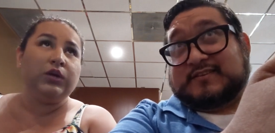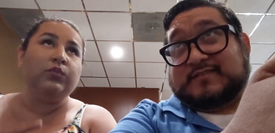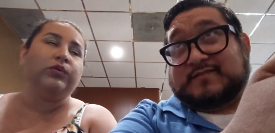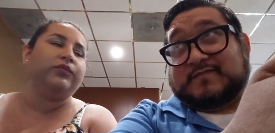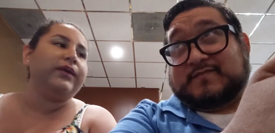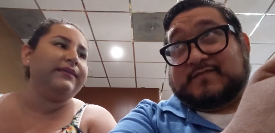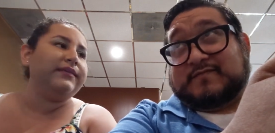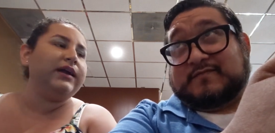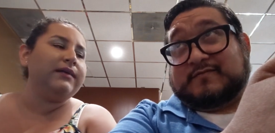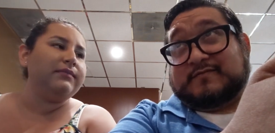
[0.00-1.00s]
Speaker 1: You would
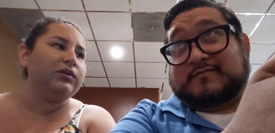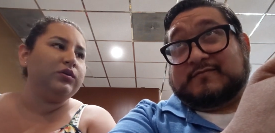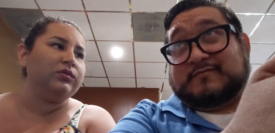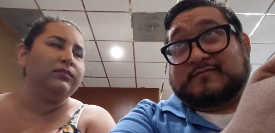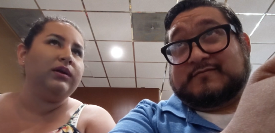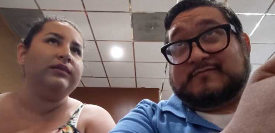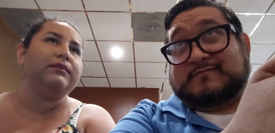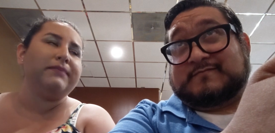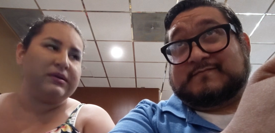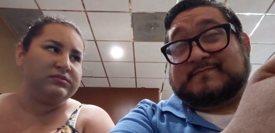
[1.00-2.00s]
rather have a home
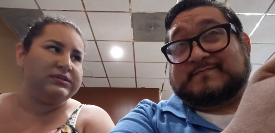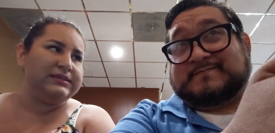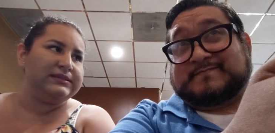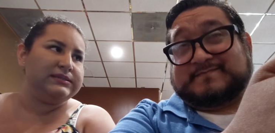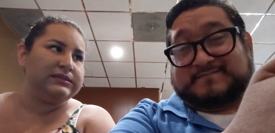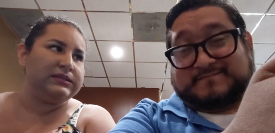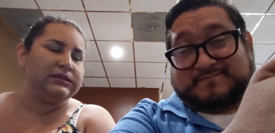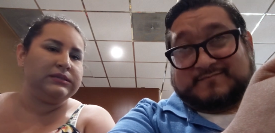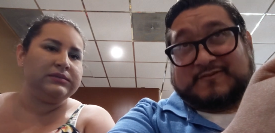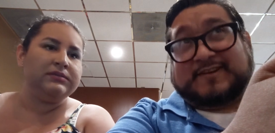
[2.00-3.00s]
on the mountains.
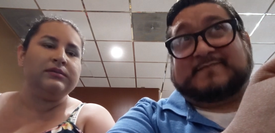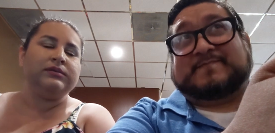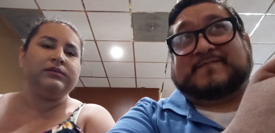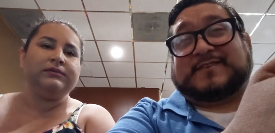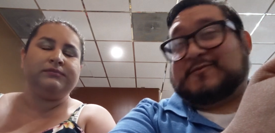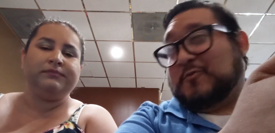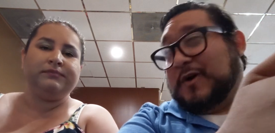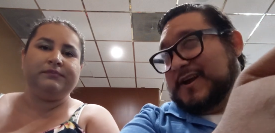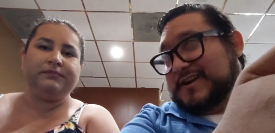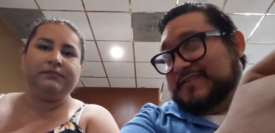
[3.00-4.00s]
Speaker 2: Right.
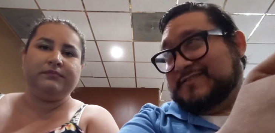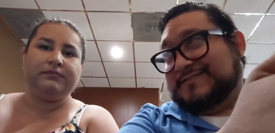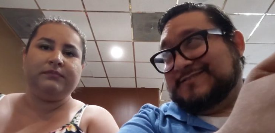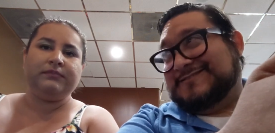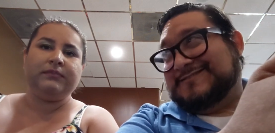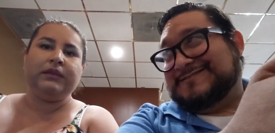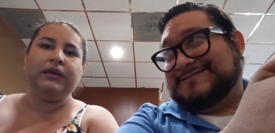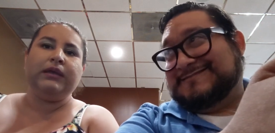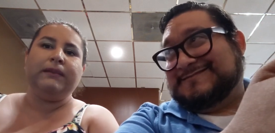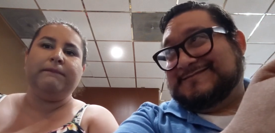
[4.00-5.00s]
Why?
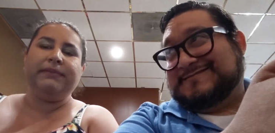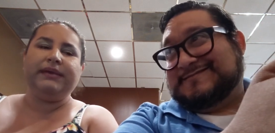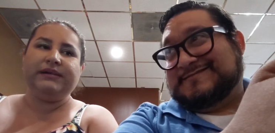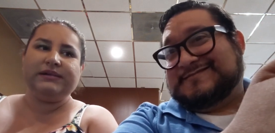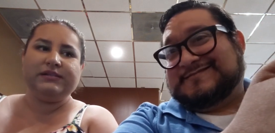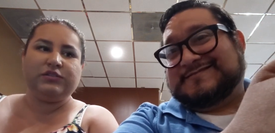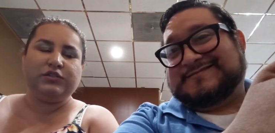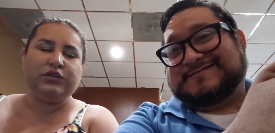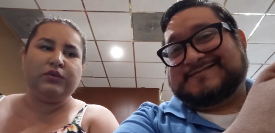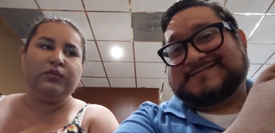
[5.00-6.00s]
Speaker 1: Because
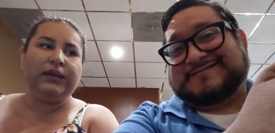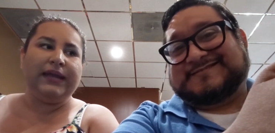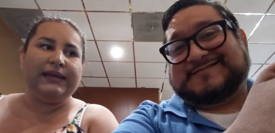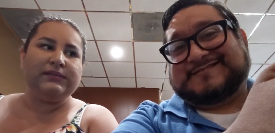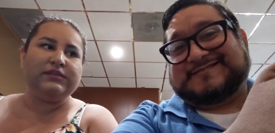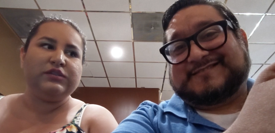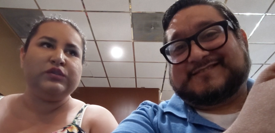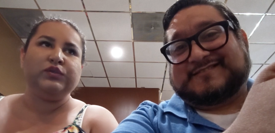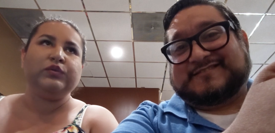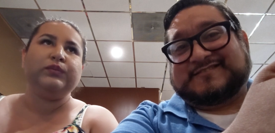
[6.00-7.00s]
you like
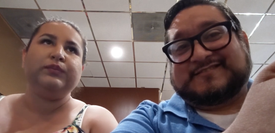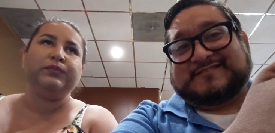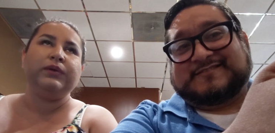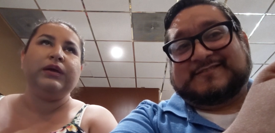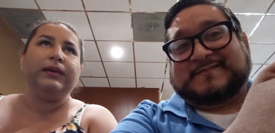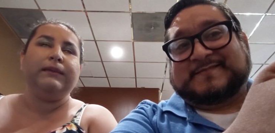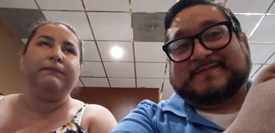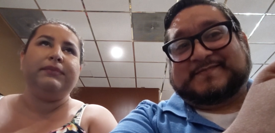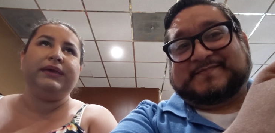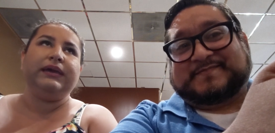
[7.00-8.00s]
to
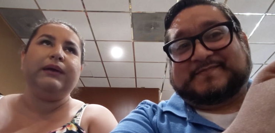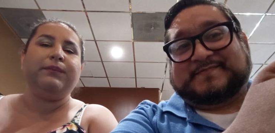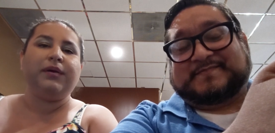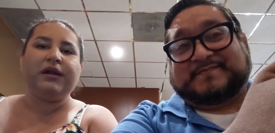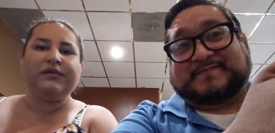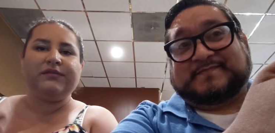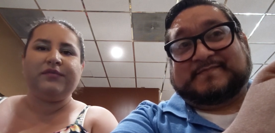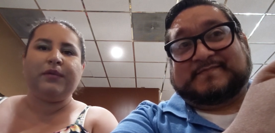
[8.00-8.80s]
be apart